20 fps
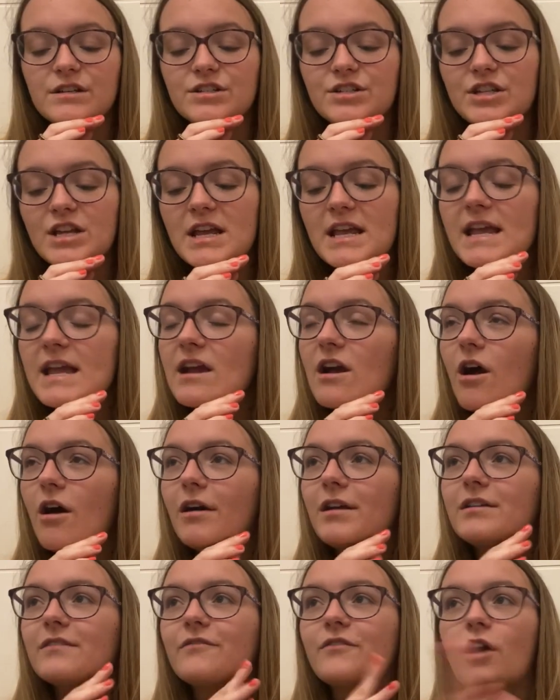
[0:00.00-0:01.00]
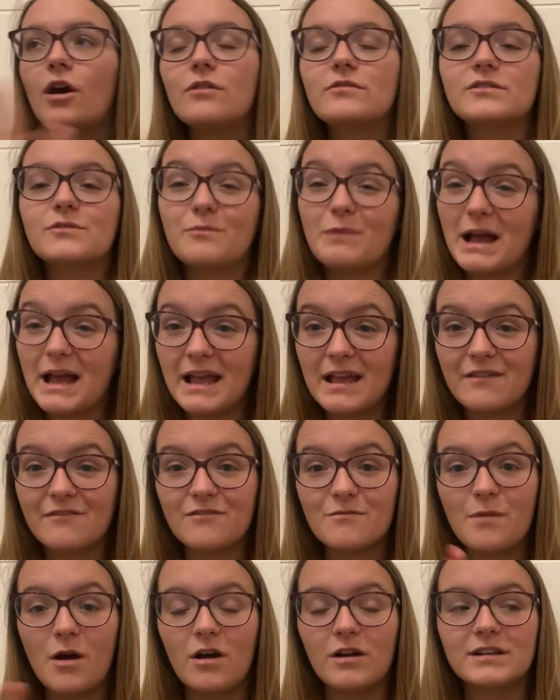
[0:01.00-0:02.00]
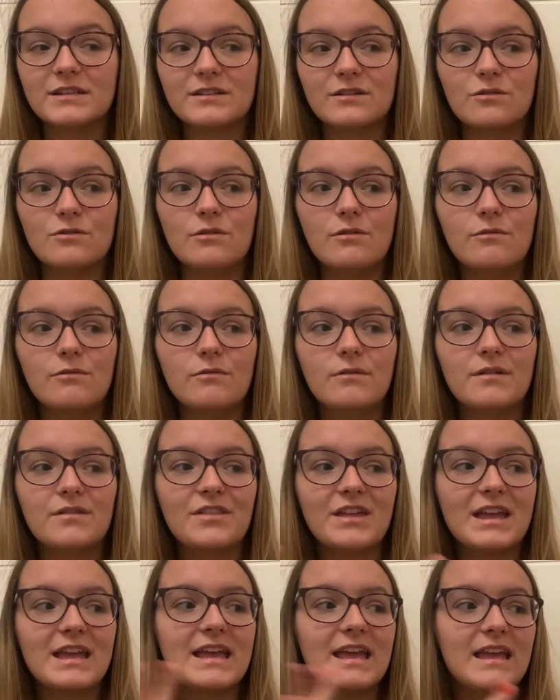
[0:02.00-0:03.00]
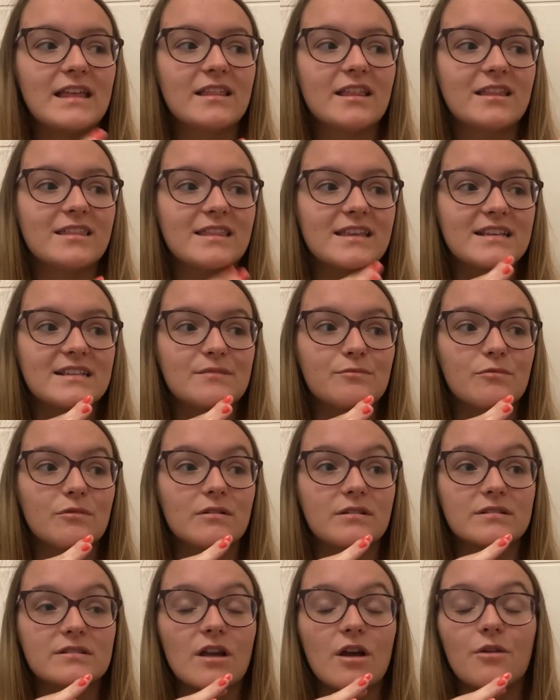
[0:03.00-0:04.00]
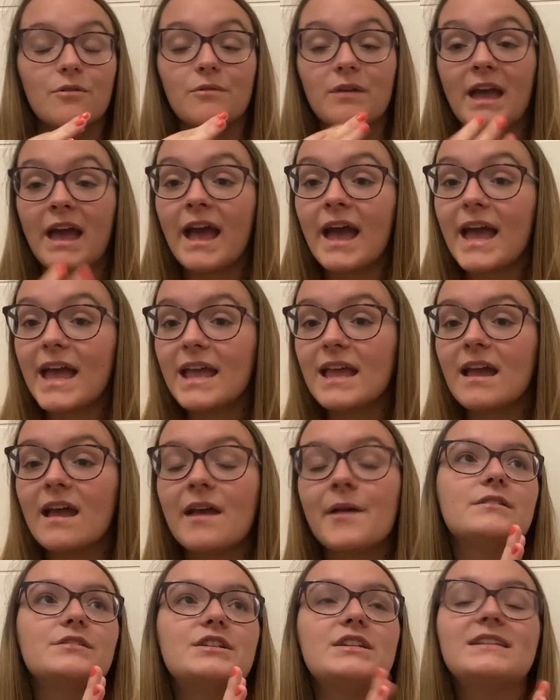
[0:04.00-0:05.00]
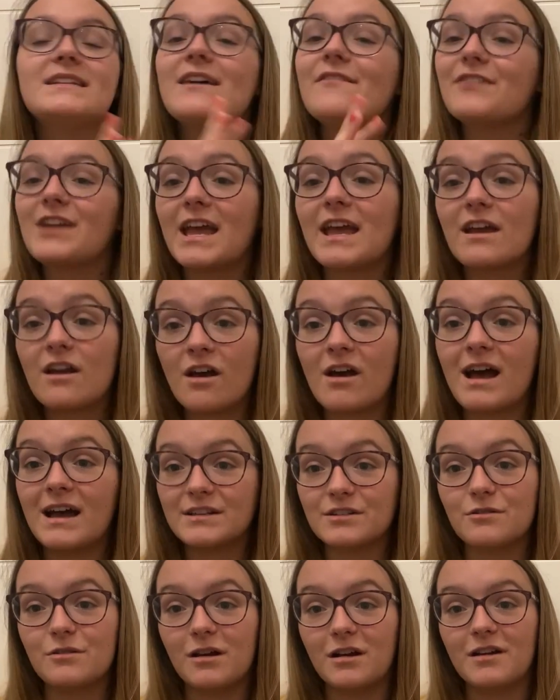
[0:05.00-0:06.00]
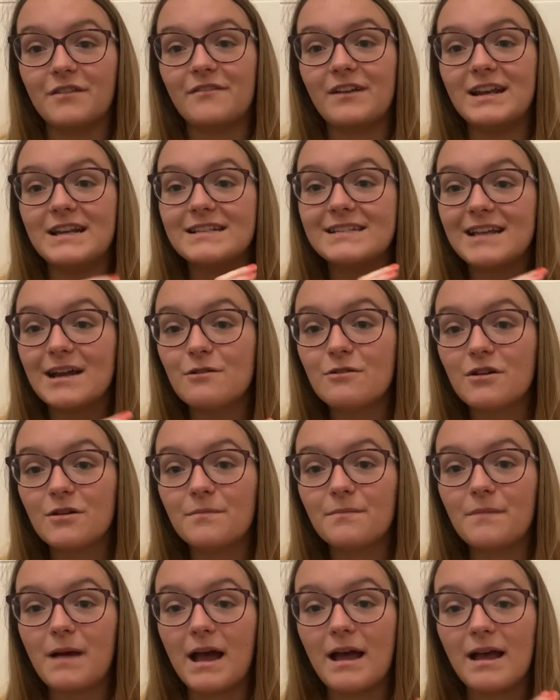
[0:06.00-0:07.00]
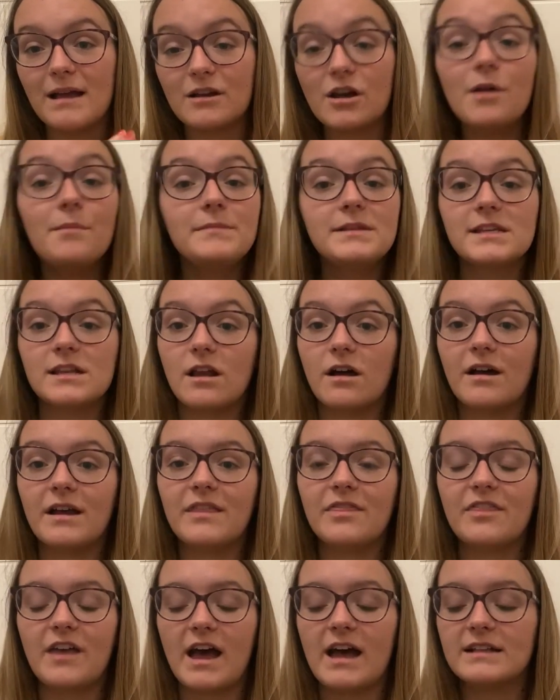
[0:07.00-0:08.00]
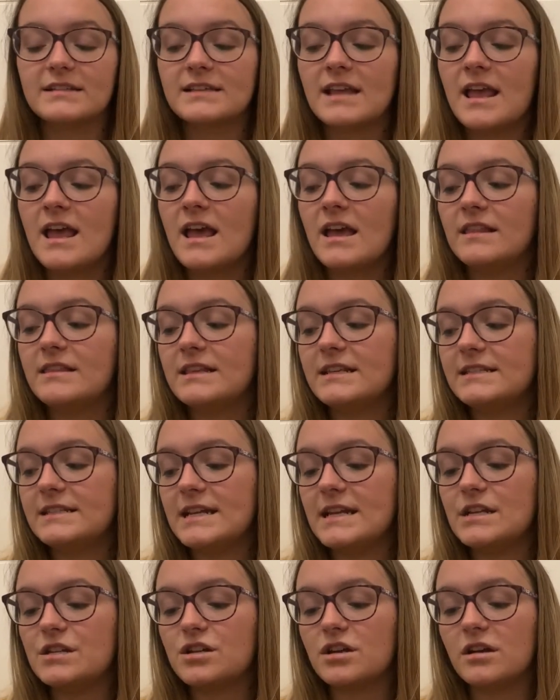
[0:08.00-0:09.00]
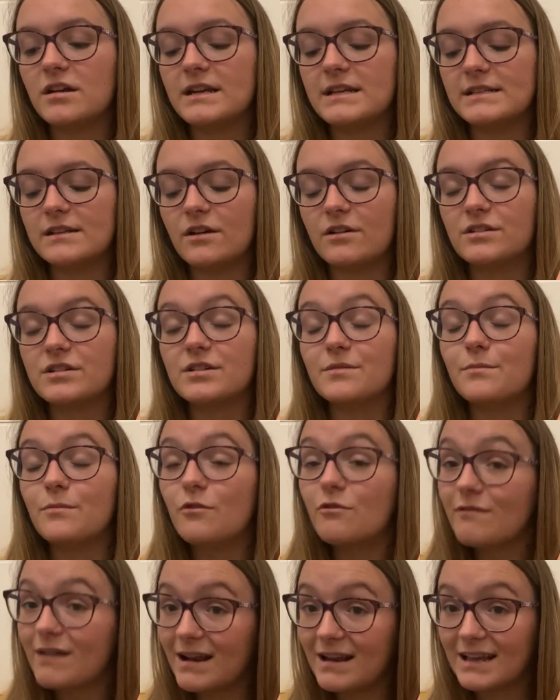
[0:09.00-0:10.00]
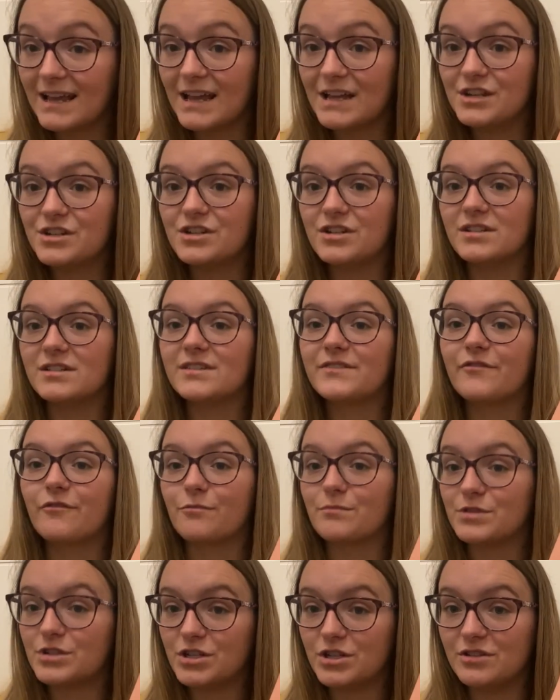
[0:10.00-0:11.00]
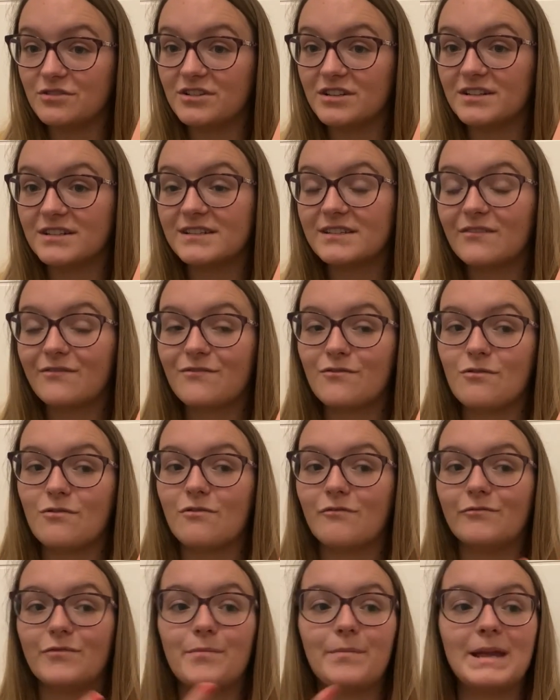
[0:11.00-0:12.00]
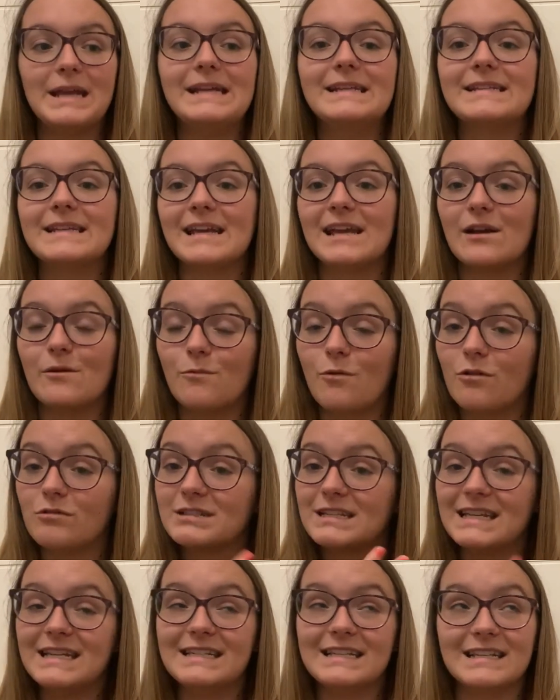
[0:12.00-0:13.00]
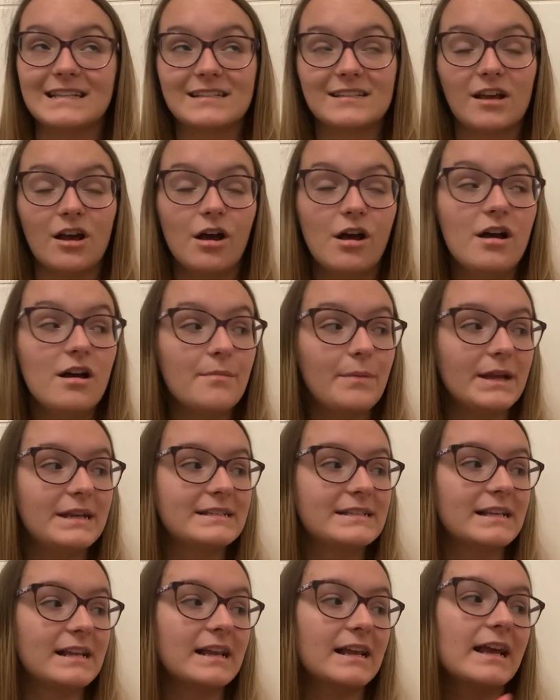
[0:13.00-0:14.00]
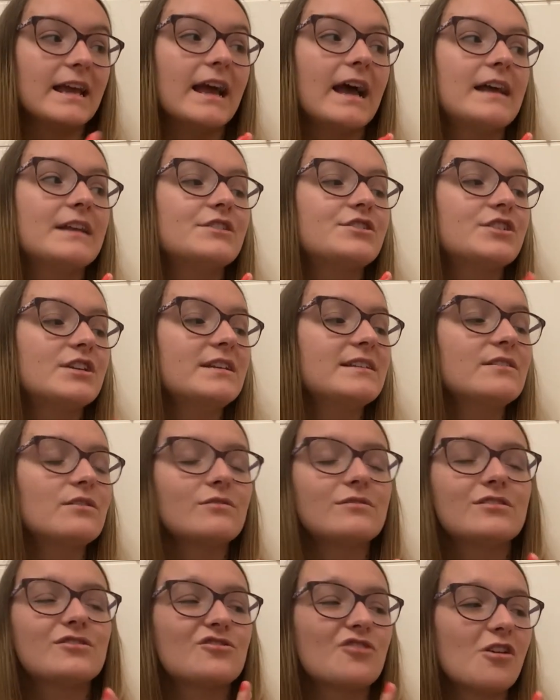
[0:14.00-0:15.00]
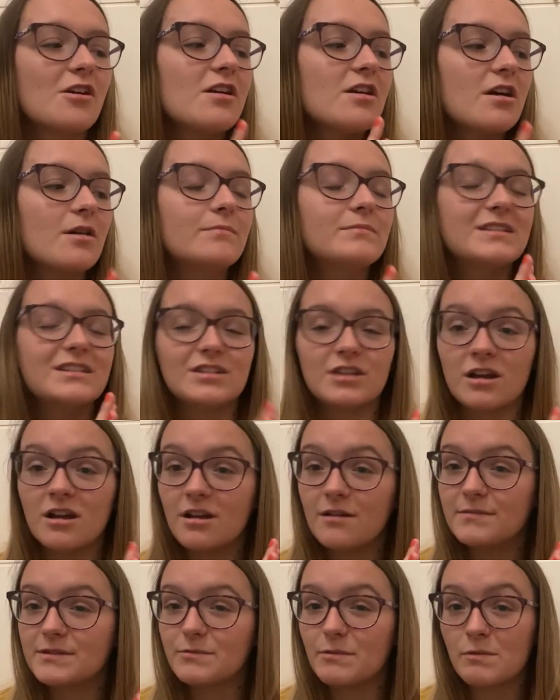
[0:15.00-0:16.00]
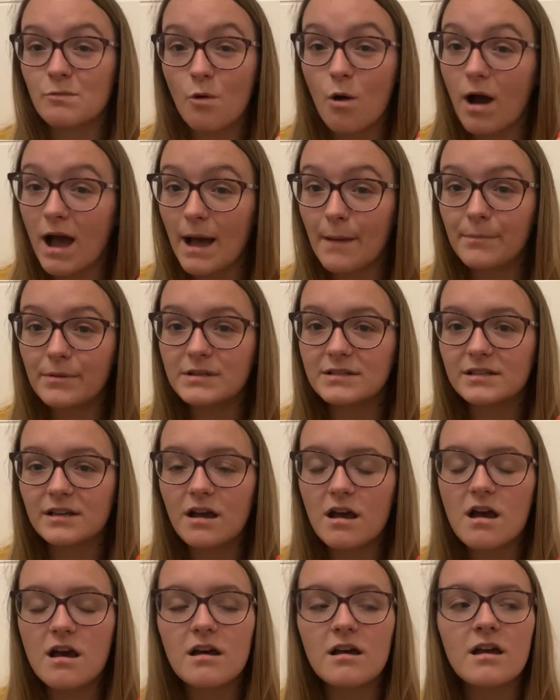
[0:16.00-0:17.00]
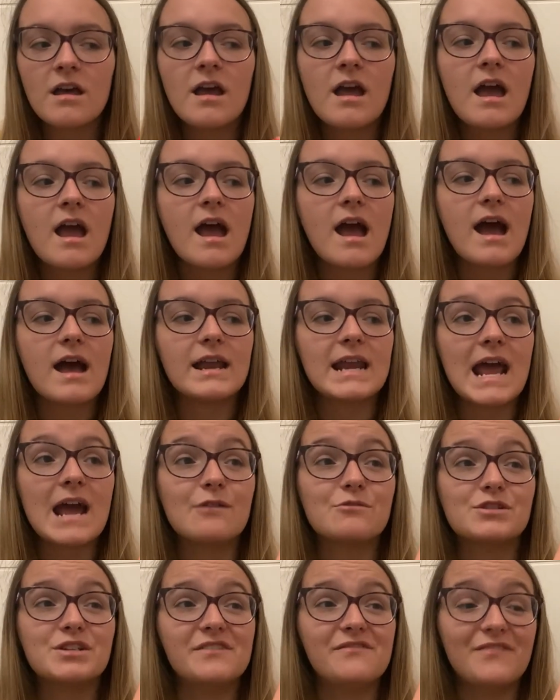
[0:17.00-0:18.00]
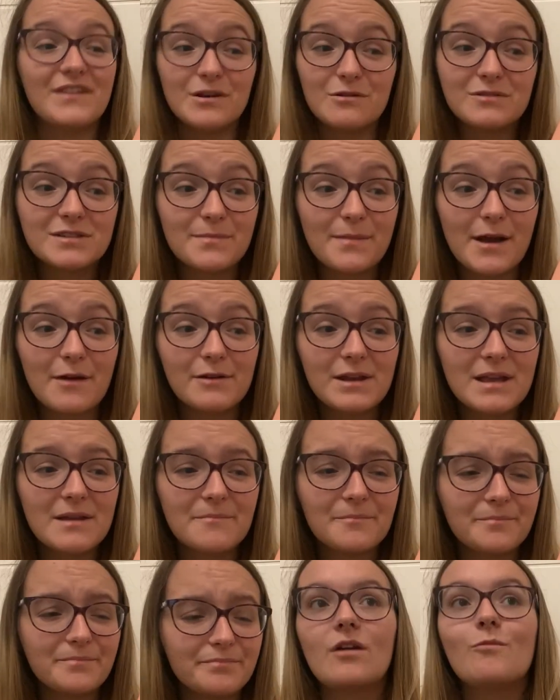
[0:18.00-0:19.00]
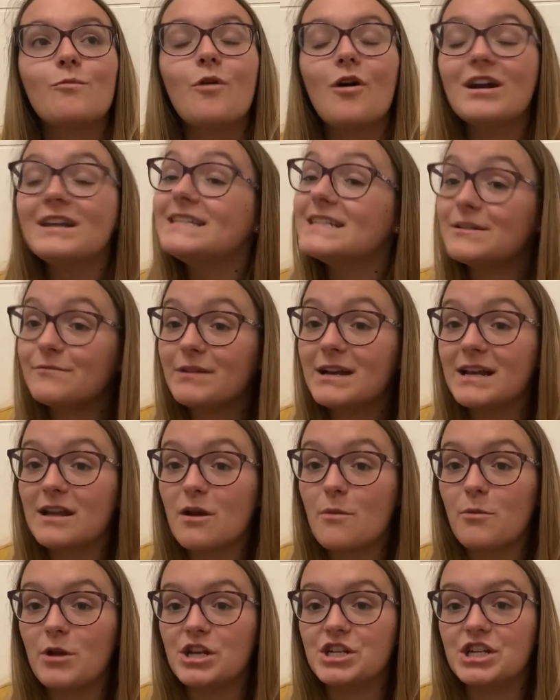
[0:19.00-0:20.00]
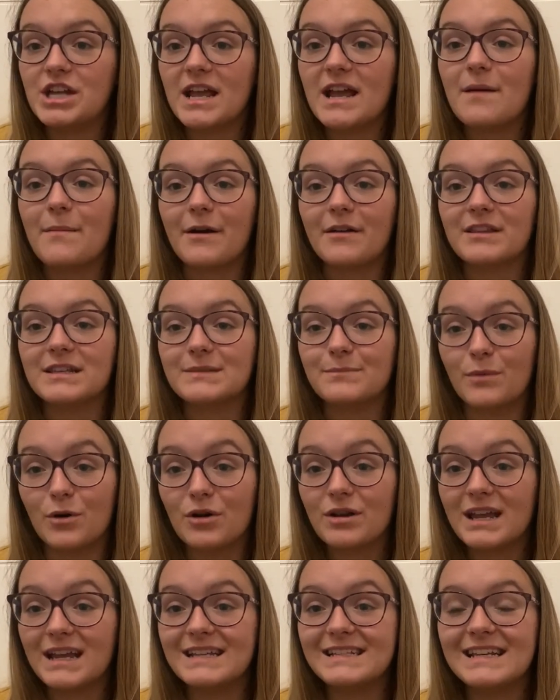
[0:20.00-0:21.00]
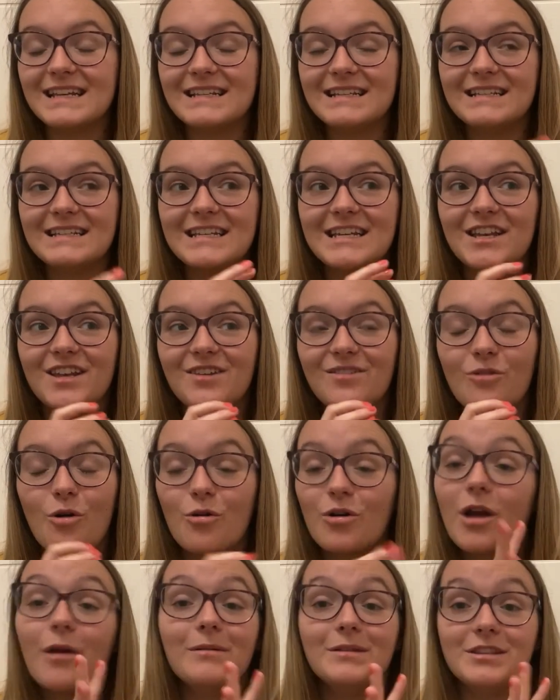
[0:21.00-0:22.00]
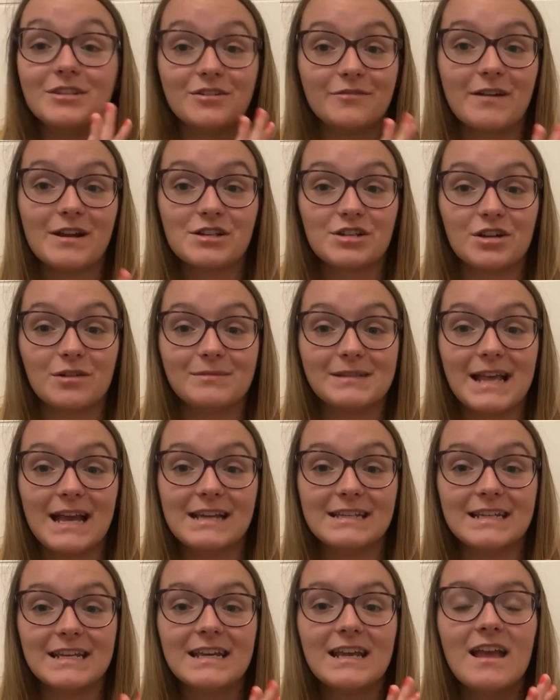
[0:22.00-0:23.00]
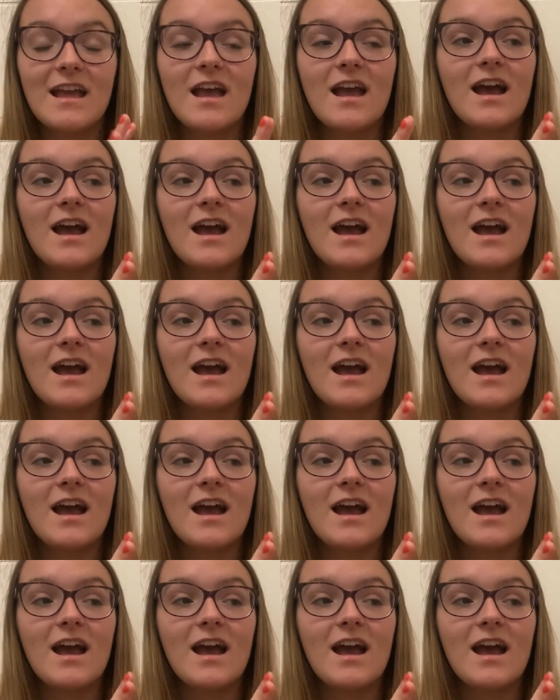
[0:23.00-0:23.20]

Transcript: she kind of goes away from high school thinking that this was okay. She's navigating her adult life, and it's now come to light that this teacher is under more allegations from students for repeating what he did to her, basically. And she's got to try and come to terms with what happened to her and how she feels about it. What I did really appreciate about this book is it did not go in the direction I was heading.